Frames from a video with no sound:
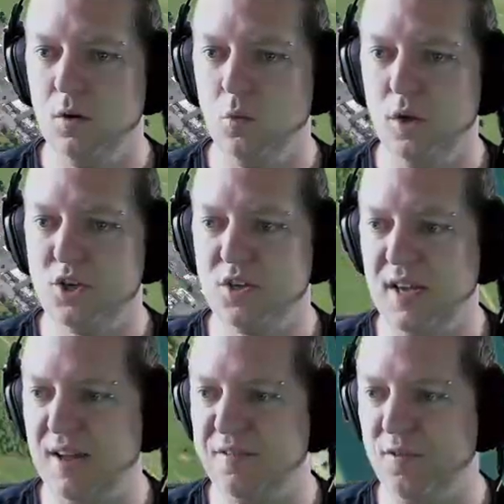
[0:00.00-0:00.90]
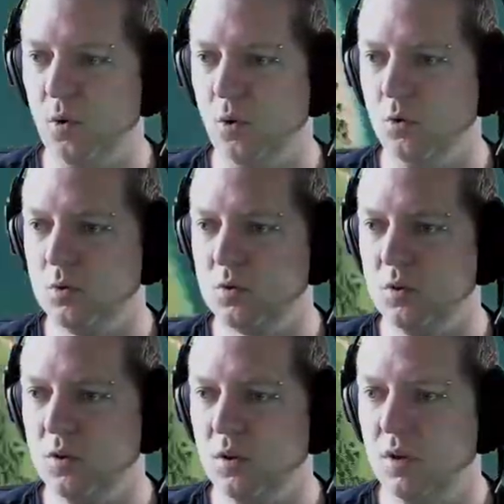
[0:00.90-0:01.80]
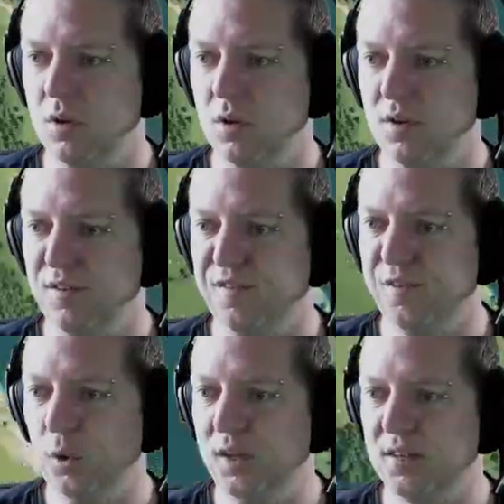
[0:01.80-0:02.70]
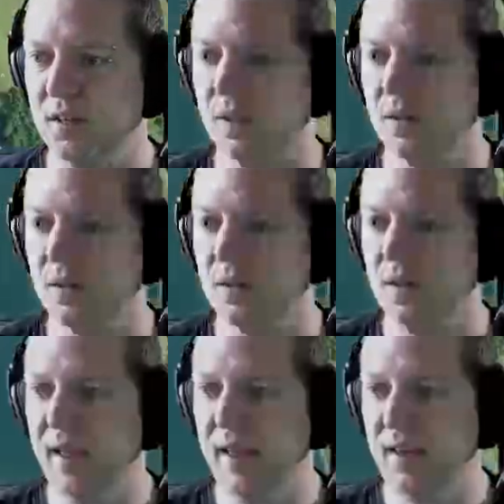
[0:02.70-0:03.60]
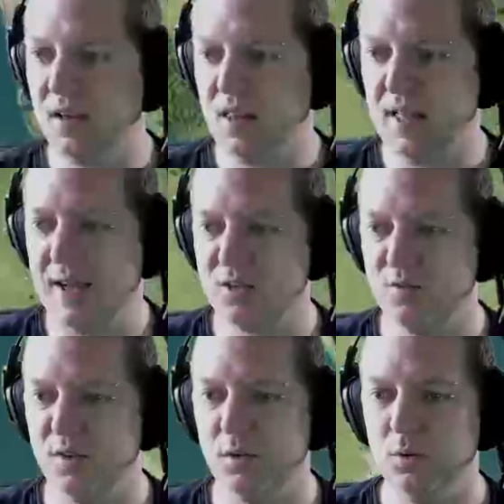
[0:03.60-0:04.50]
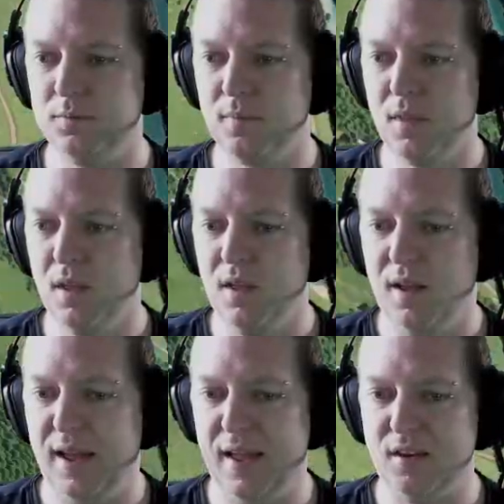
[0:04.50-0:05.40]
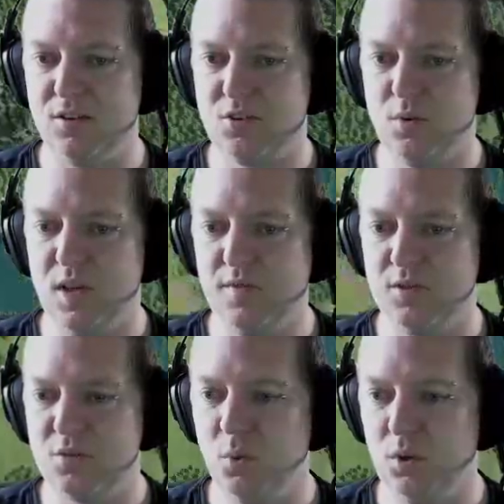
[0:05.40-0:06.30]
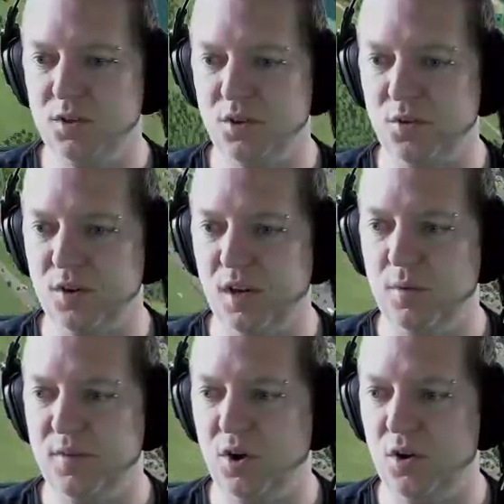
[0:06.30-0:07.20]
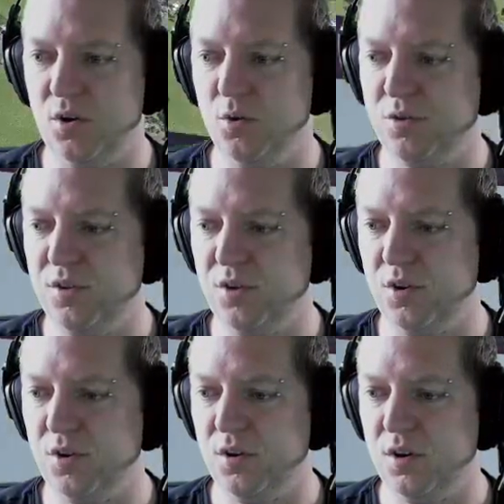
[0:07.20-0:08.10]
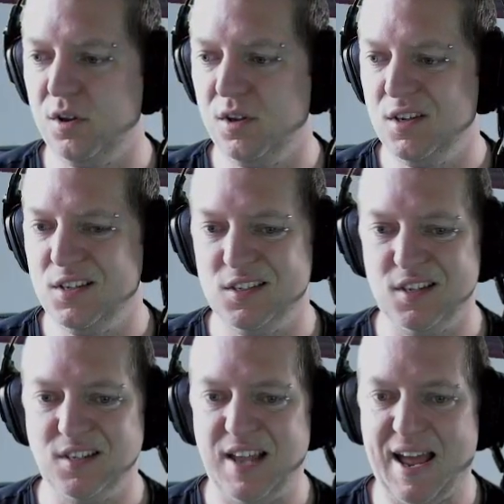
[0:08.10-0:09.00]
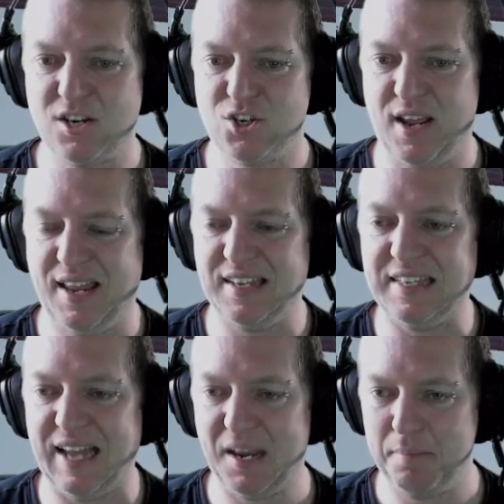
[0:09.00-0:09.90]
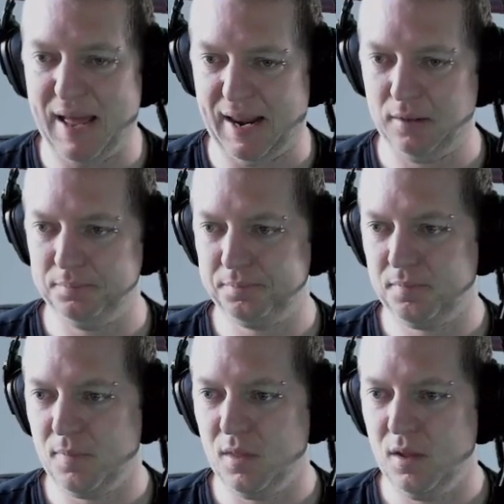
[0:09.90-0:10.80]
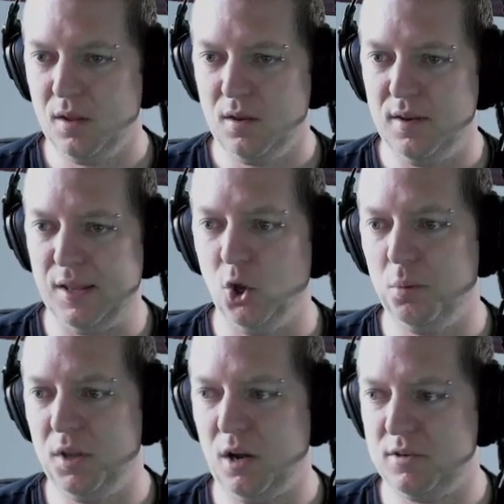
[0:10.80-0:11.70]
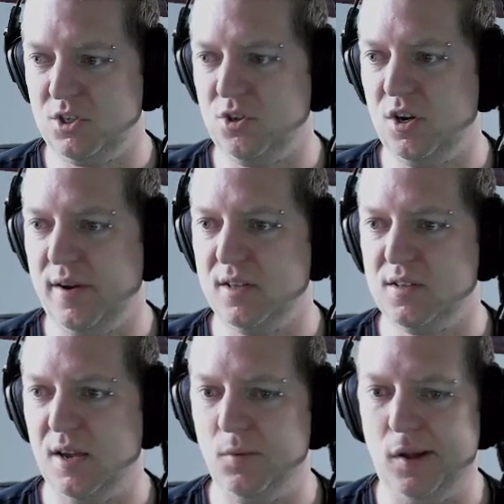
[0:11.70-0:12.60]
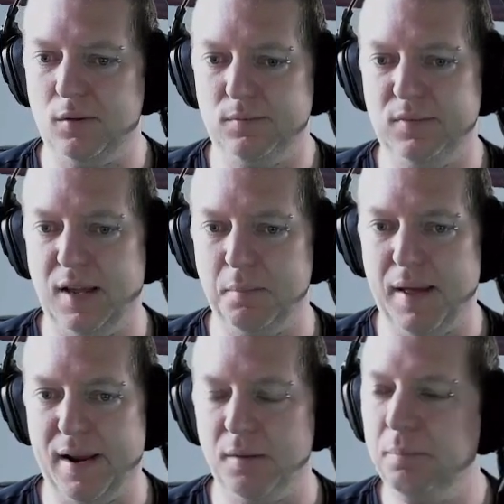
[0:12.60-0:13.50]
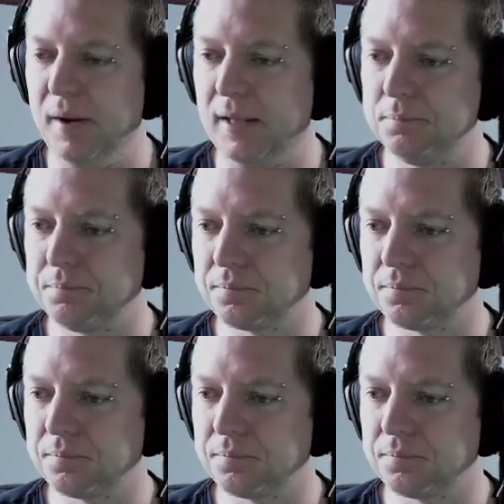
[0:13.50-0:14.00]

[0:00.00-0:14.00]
Wichita Falls, Fullerton, and Clarksville, and to an even smaller degree, we've got Utherdurn, Zadash, and Dunmatter. Now, normally I would just turn around and say, well, Dunmatter, but